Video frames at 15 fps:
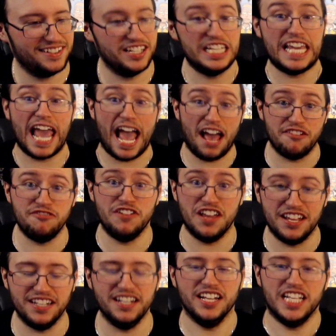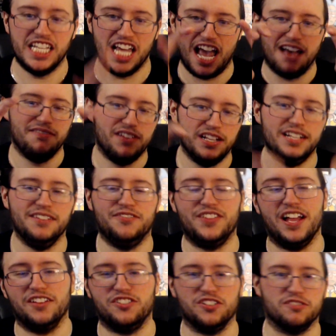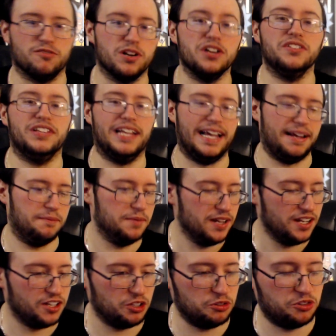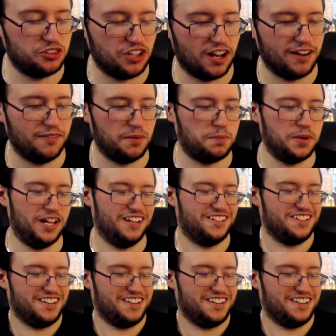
if that's your real name, you son of a bitch.